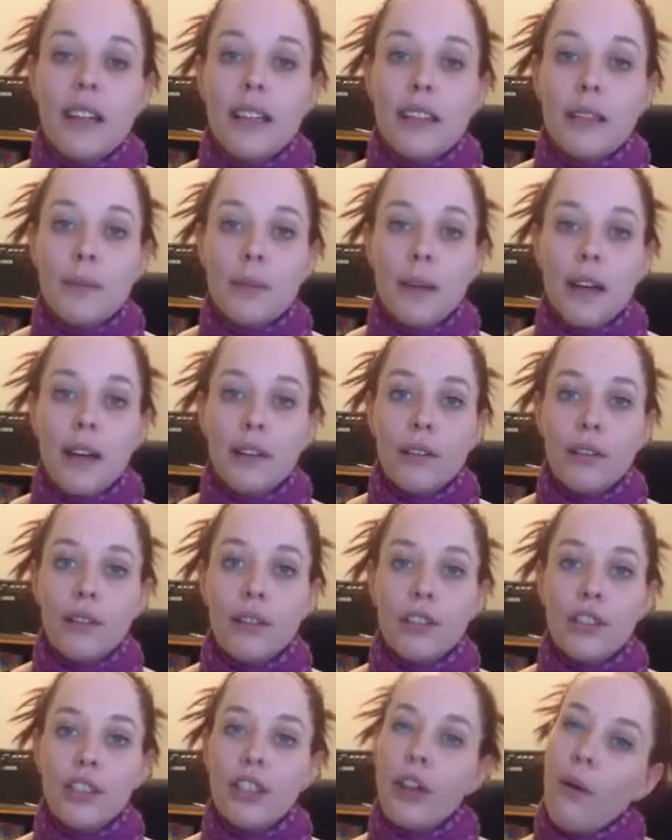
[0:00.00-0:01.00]
It's
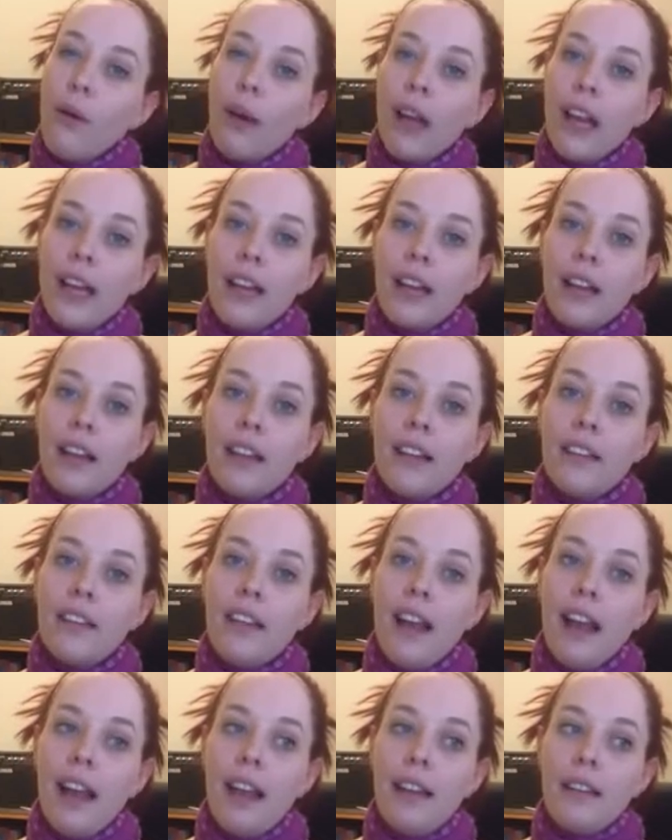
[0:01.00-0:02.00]
about showing
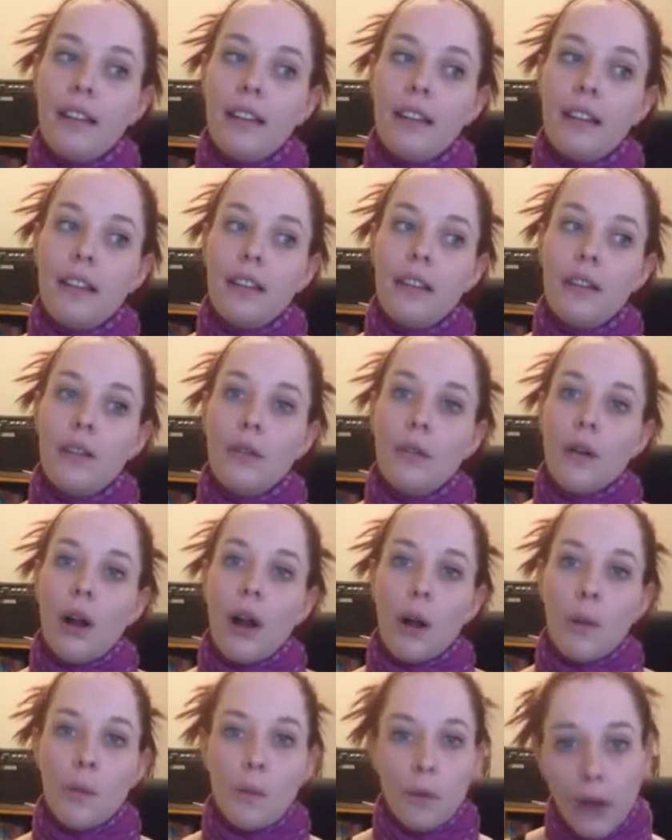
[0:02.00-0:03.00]
that you
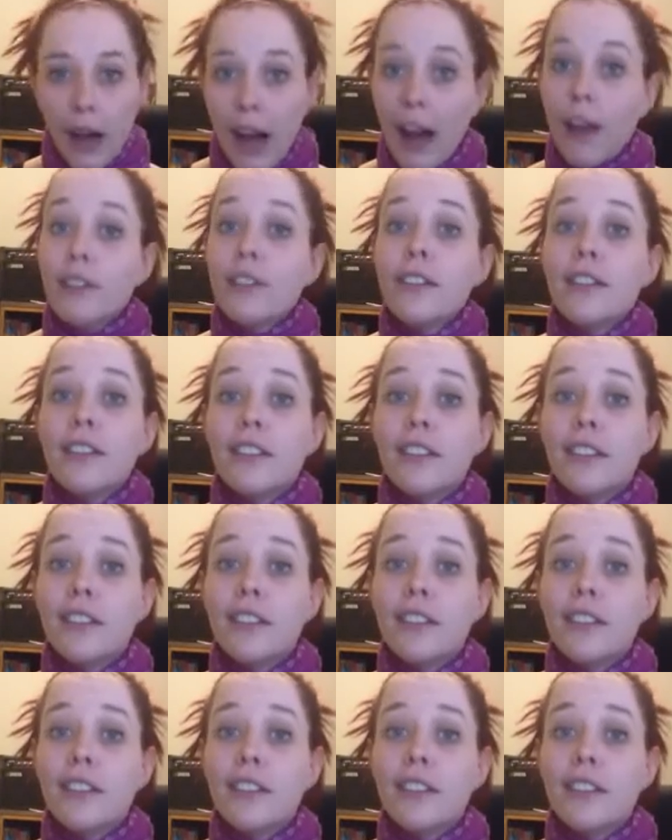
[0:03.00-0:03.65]
are proud